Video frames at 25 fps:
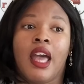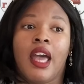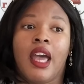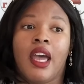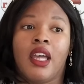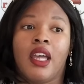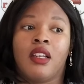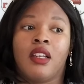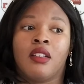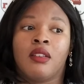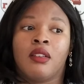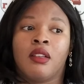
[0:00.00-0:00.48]

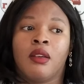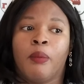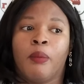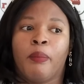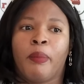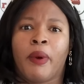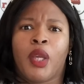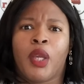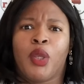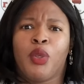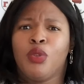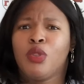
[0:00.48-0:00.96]

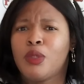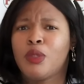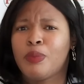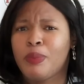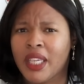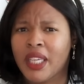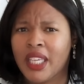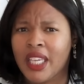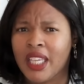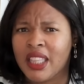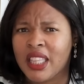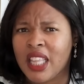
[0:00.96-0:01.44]
And by you
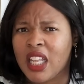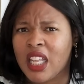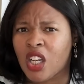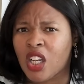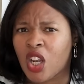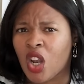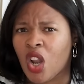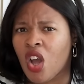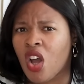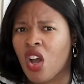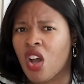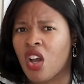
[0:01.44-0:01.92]
speaking
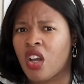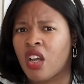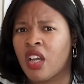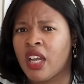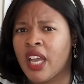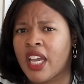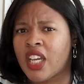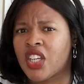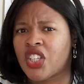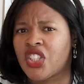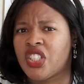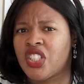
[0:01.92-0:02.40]
that
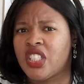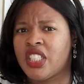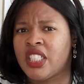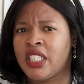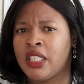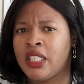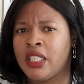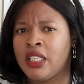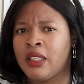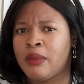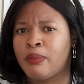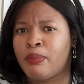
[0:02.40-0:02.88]
long,
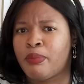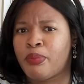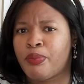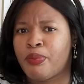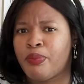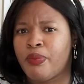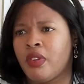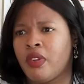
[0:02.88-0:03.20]
actually,